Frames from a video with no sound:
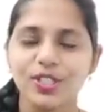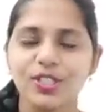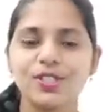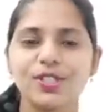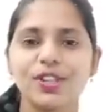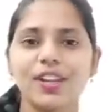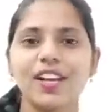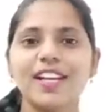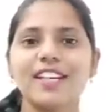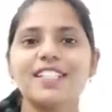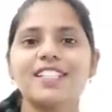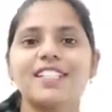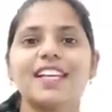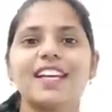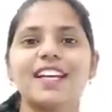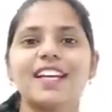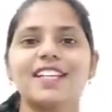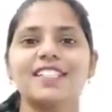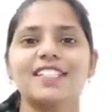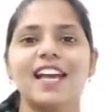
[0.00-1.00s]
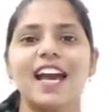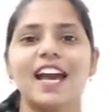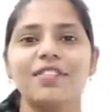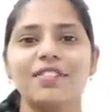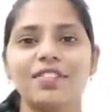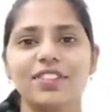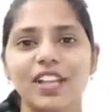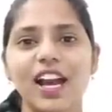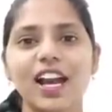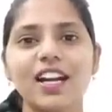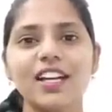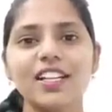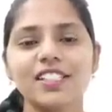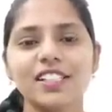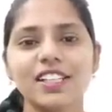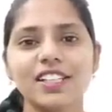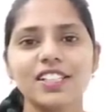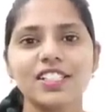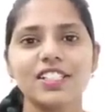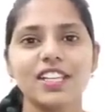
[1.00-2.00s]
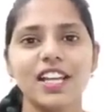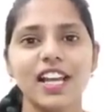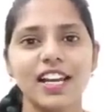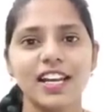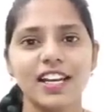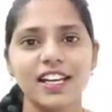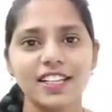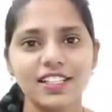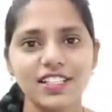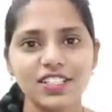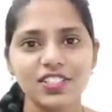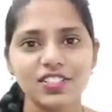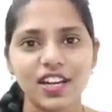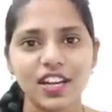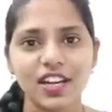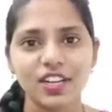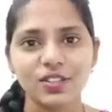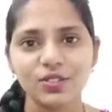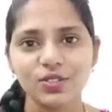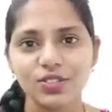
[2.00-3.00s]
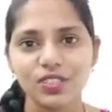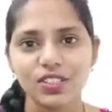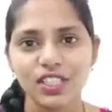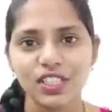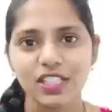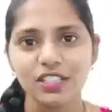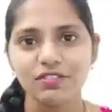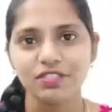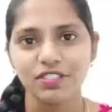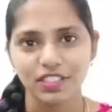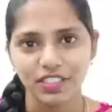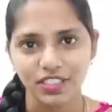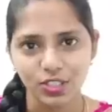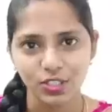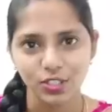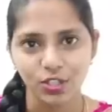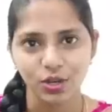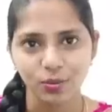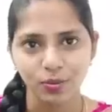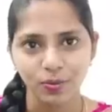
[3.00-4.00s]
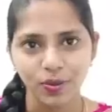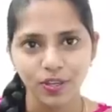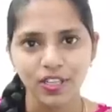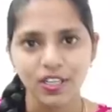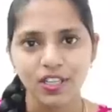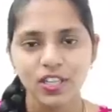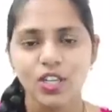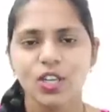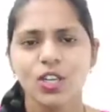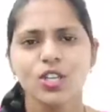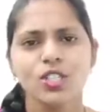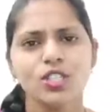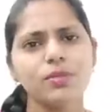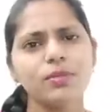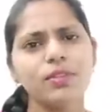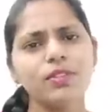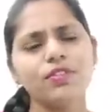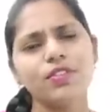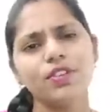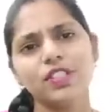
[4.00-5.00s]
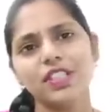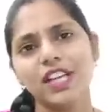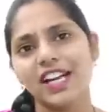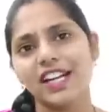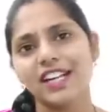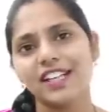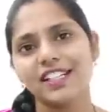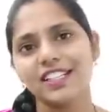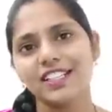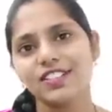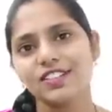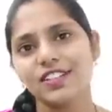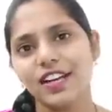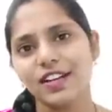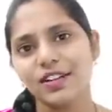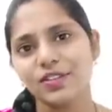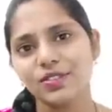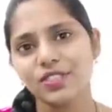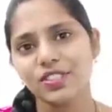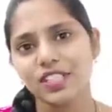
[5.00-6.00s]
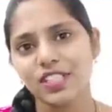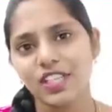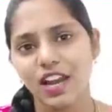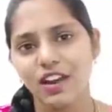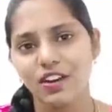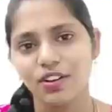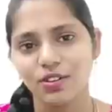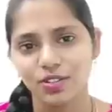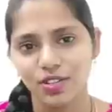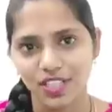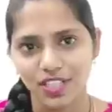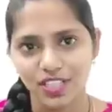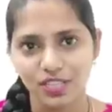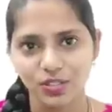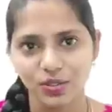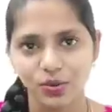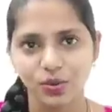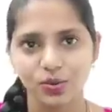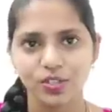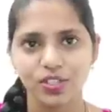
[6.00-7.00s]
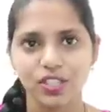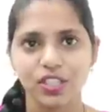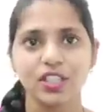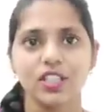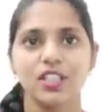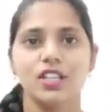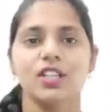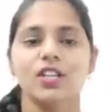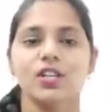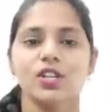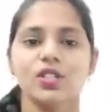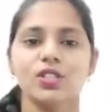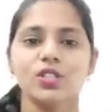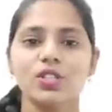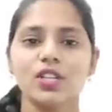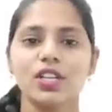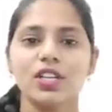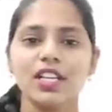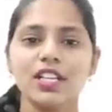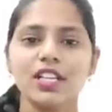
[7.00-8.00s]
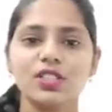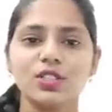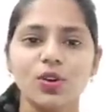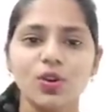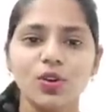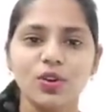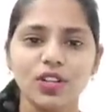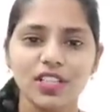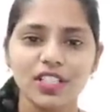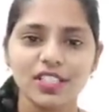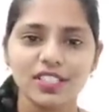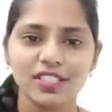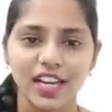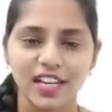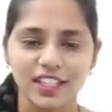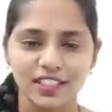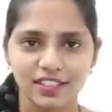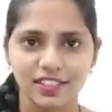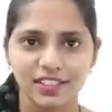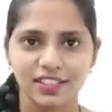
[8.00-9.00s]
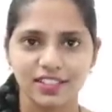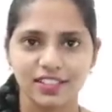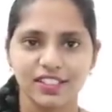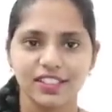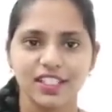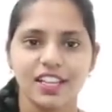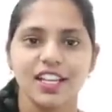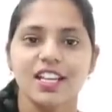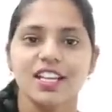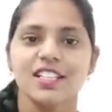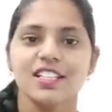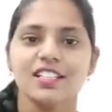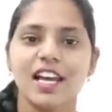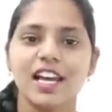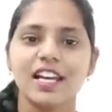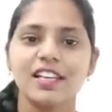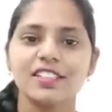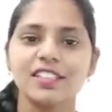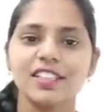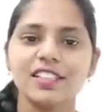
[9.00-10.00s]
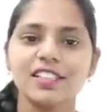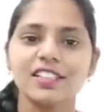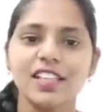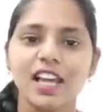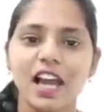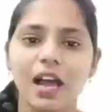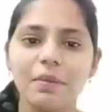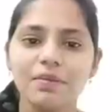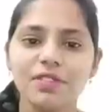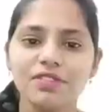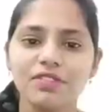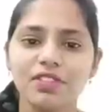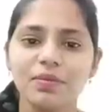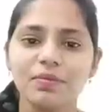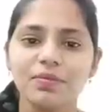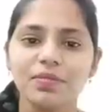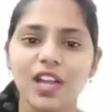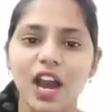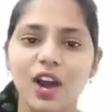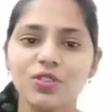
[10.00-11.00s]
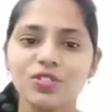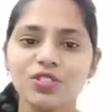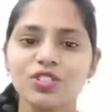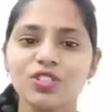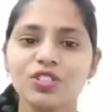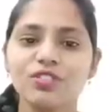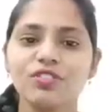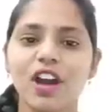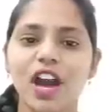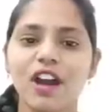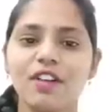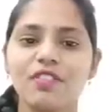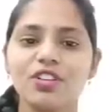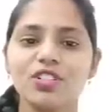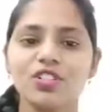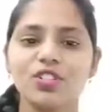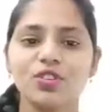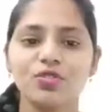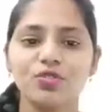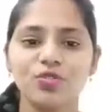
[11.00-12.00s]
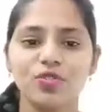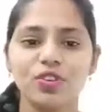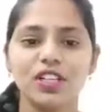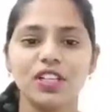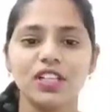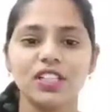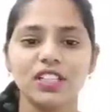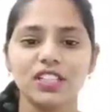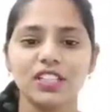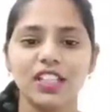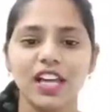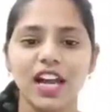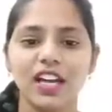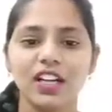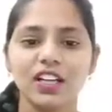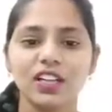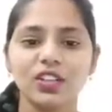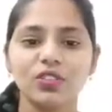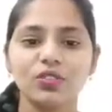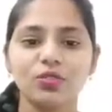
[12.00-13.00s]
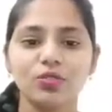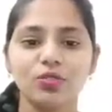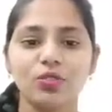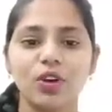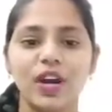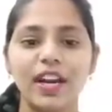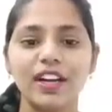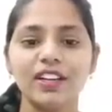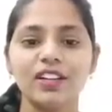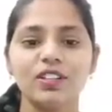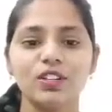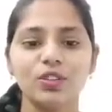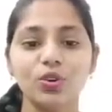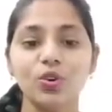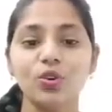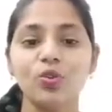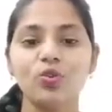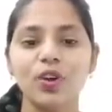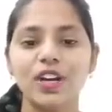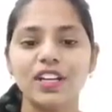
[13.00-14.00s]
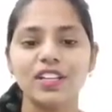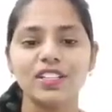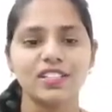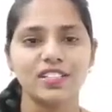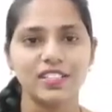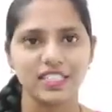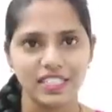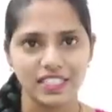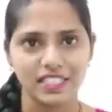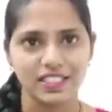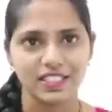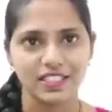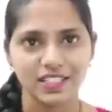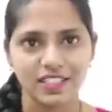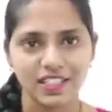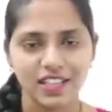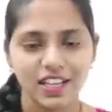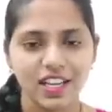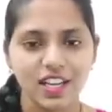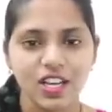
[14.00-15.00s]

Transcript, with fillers: So let's get started with our discussion and let us try to see first topic. So before that, let us try to see our today's quote. So today's quote is success. Success comes from thousands of hours of work that one no one sees.